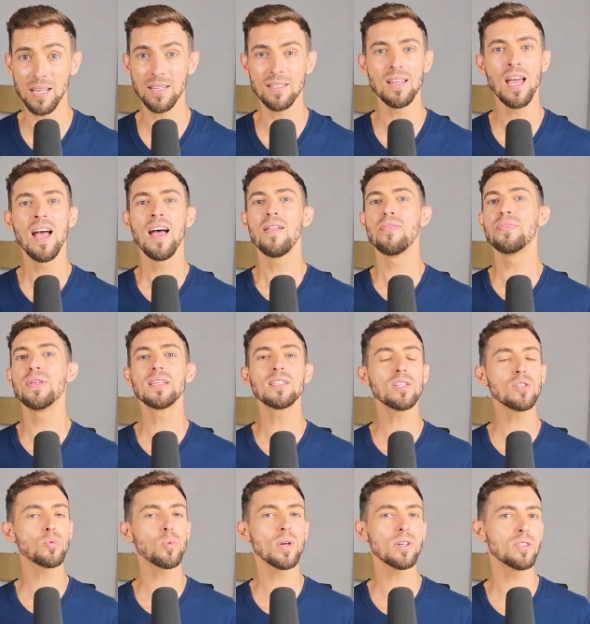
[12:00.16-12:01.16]
because
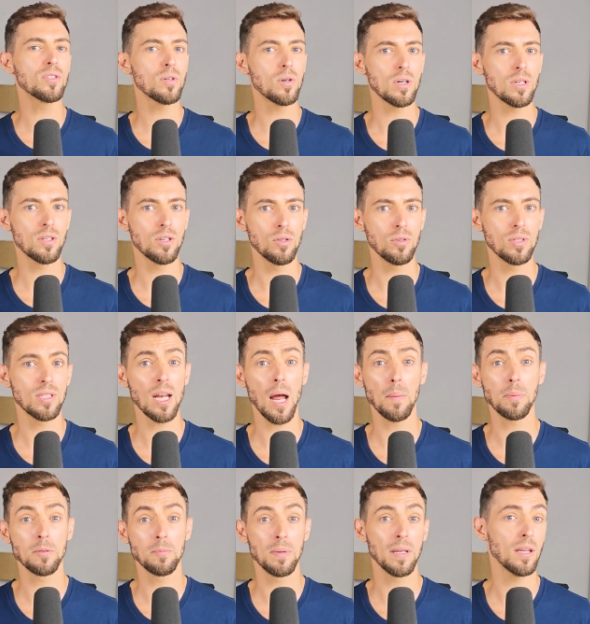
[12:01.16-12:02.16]
this is where Sora 2
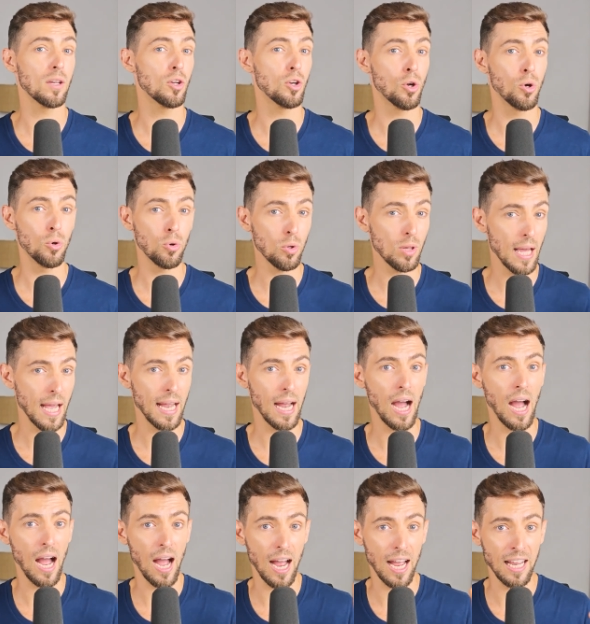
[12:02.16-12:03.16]
stops being cool
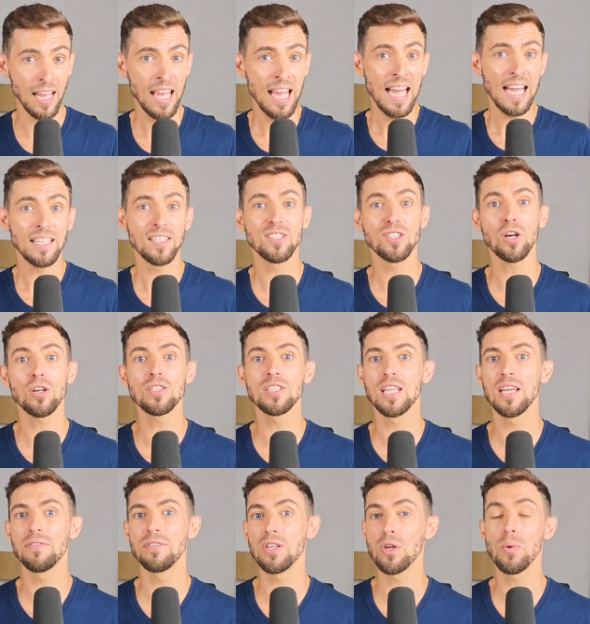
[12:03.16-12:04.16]
AI and
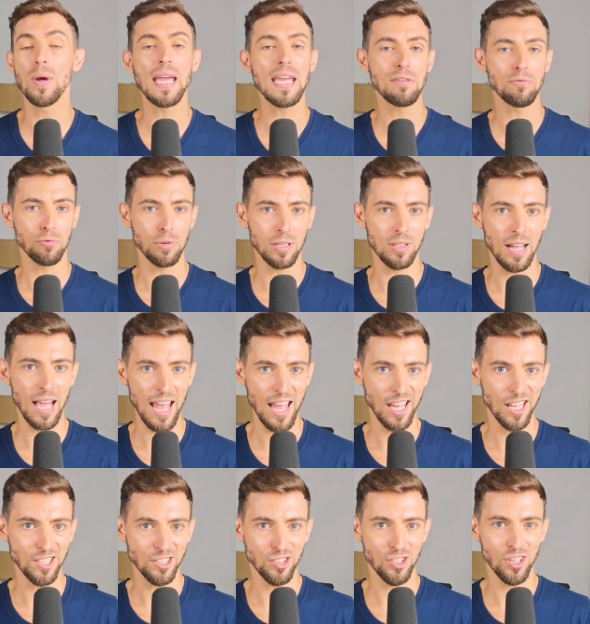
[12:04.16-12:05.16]
starts giving you a real
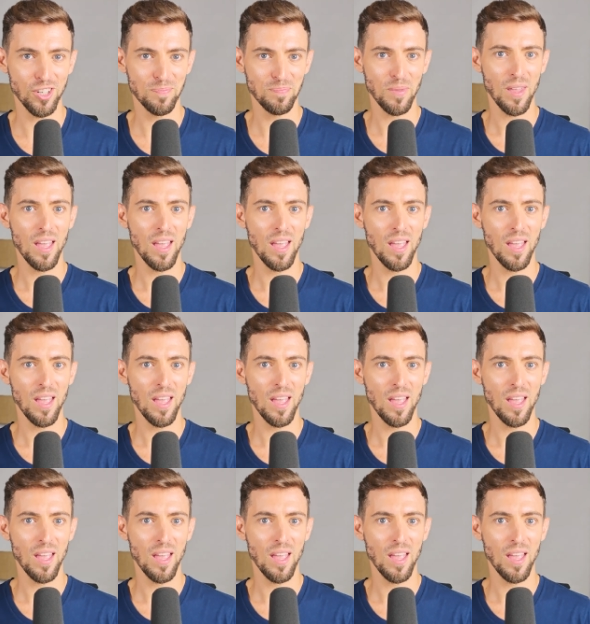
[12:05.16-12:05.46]
edge.